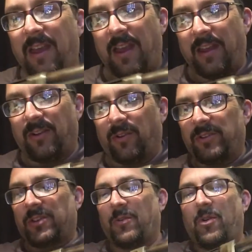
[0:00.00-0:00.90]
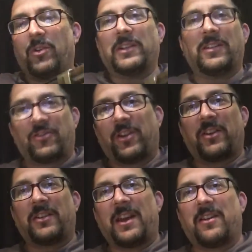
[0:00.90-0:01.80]
And it also, holding the
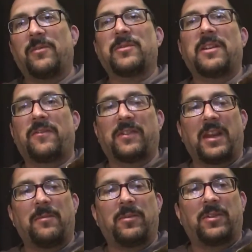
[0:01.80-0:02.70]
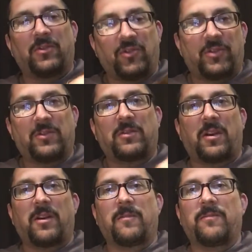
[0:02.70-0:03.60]
trigger down, it was definitely able to just
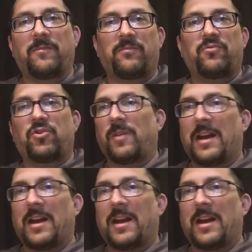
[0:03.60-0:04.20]
shoot.